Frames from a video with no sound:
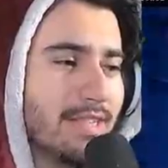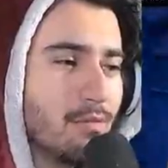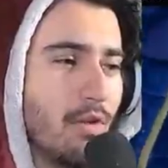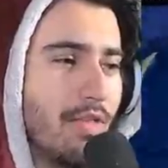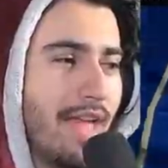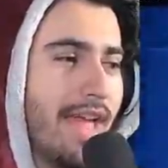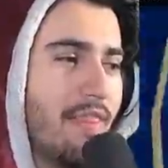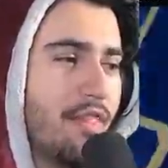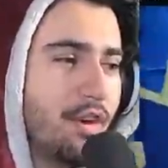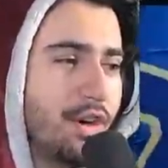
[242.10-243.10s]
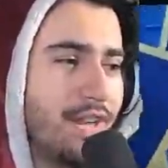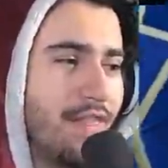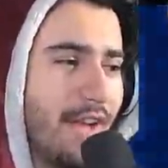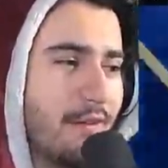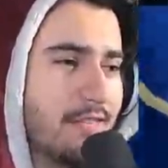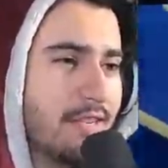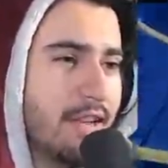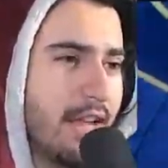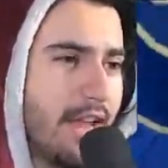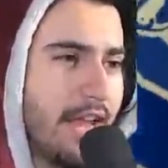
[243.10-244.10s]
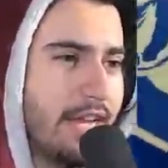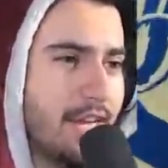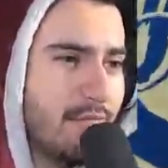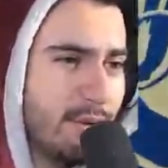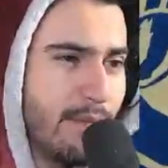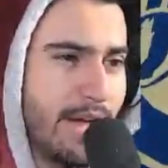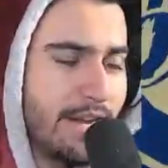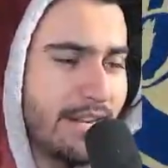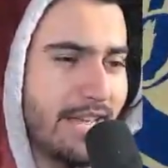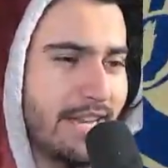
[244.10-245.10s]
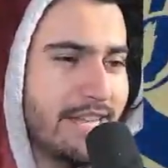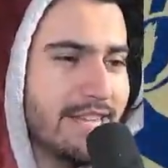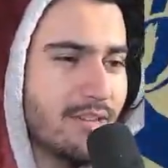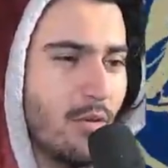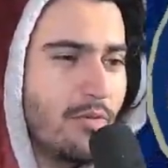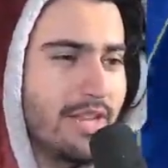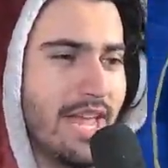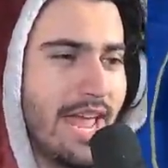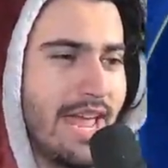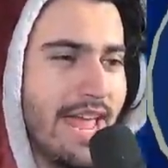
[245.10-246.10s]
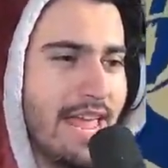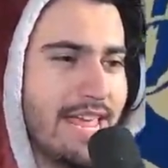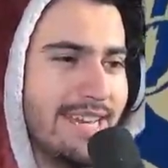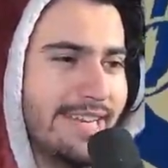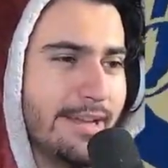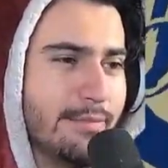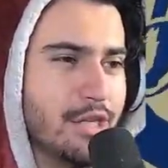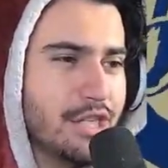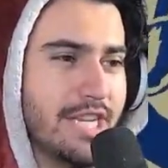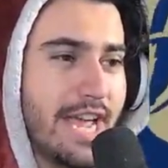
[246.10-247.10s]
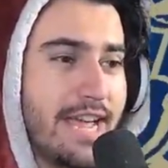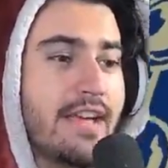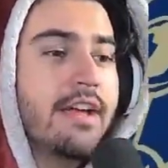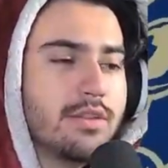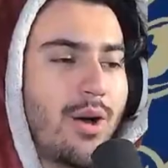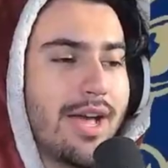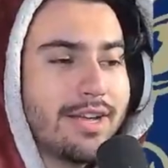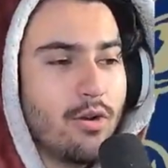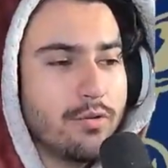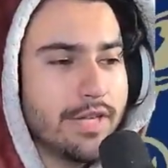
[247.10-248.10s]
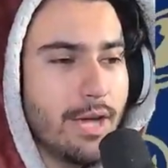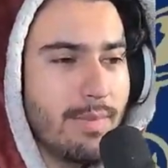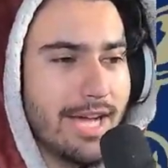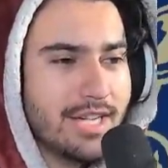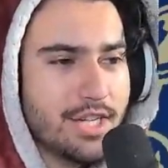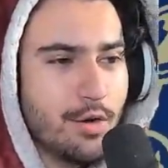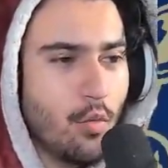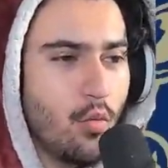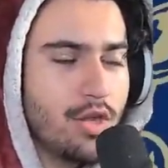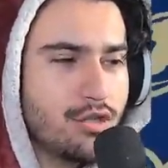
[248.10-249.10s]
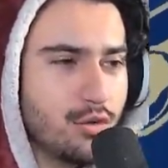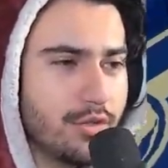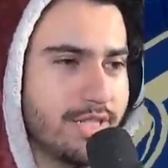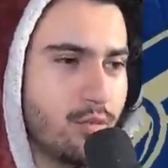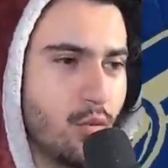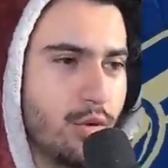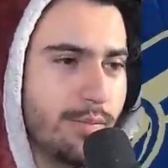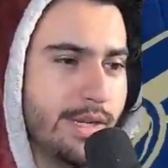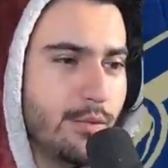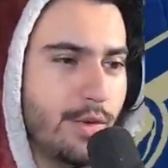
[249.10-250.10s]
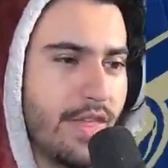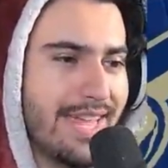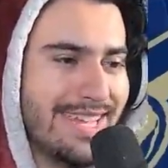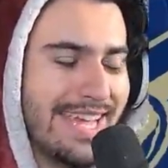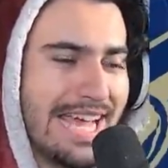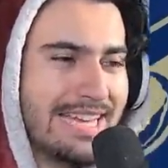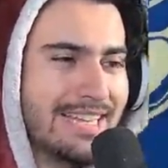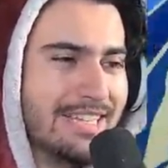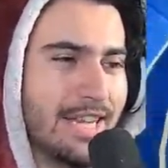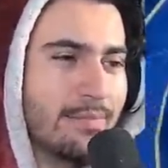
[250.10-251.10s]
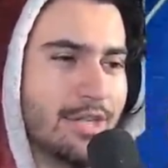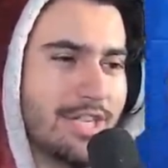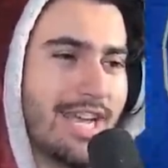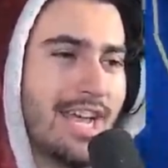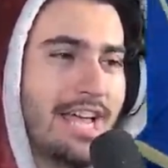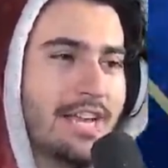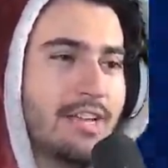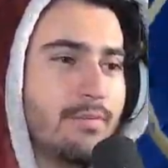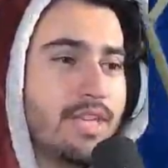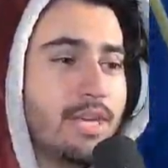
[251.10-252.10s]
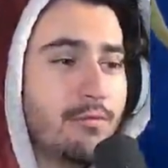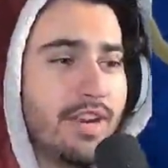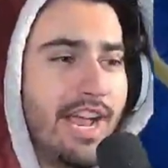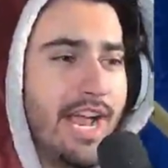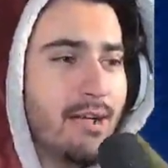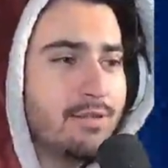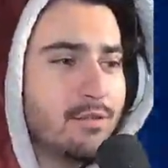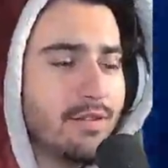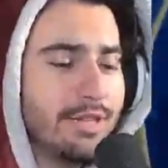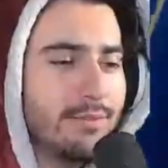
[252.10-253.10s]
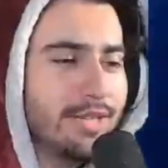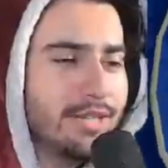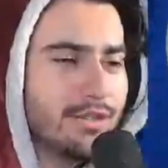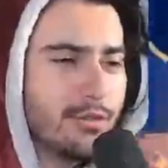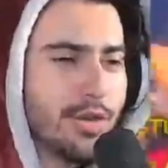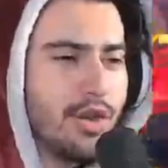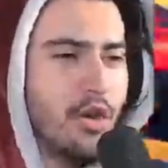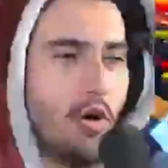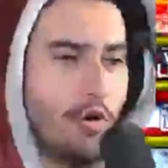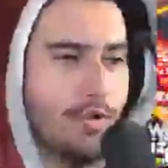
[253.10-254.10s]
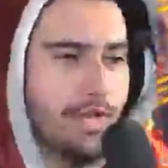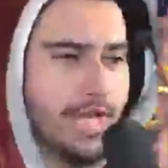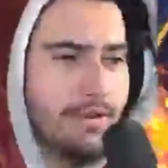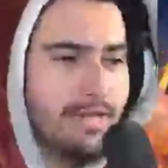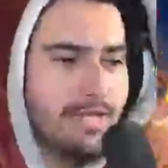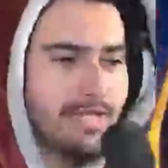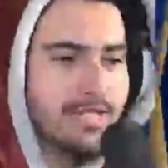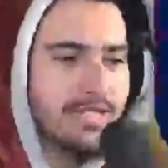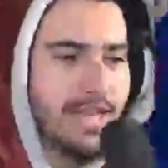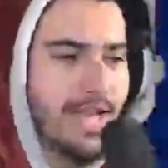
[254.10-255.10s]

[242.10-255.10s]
as well at 30,000, and keep in mind, again, he's only at A damage stat, so I can only imagine what Julius would be with a godly damage stat on him. He would absolutely be destroying all the enemies in this